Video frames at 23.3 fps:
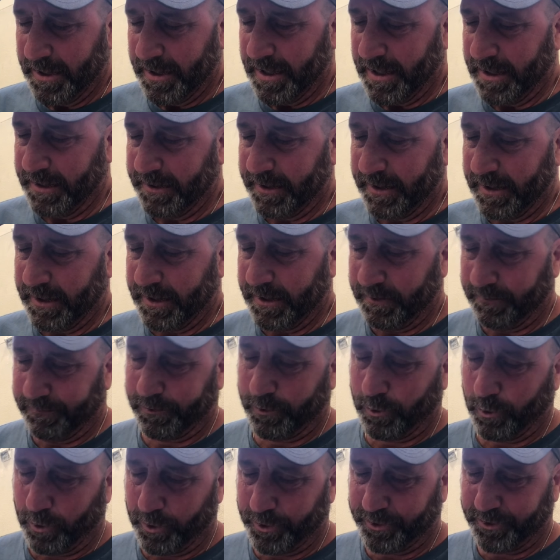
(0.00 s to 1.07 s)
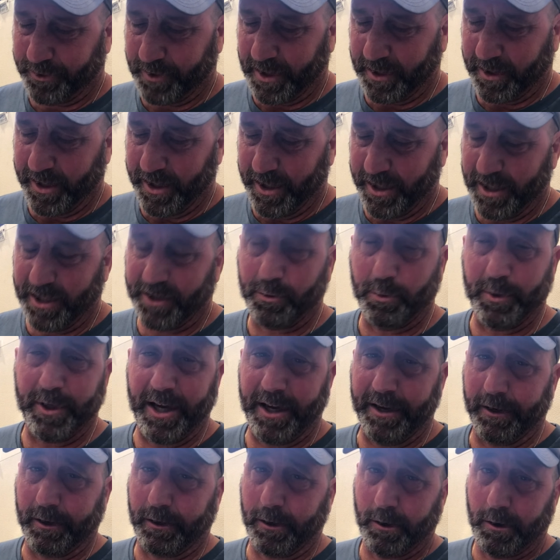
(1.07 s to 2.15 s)
And then, of course, like idiots, we
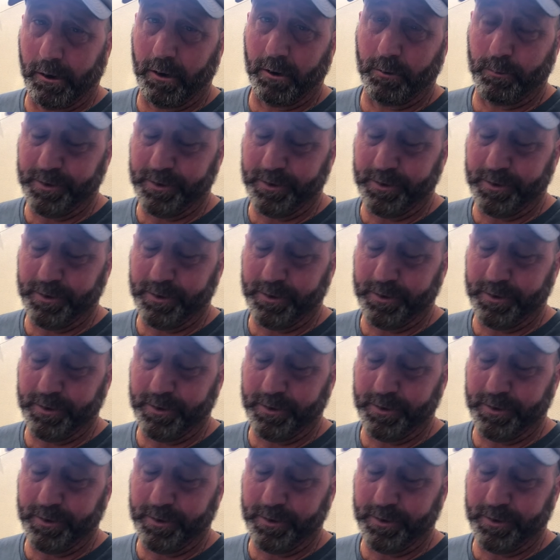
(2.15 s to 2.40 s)
get in the car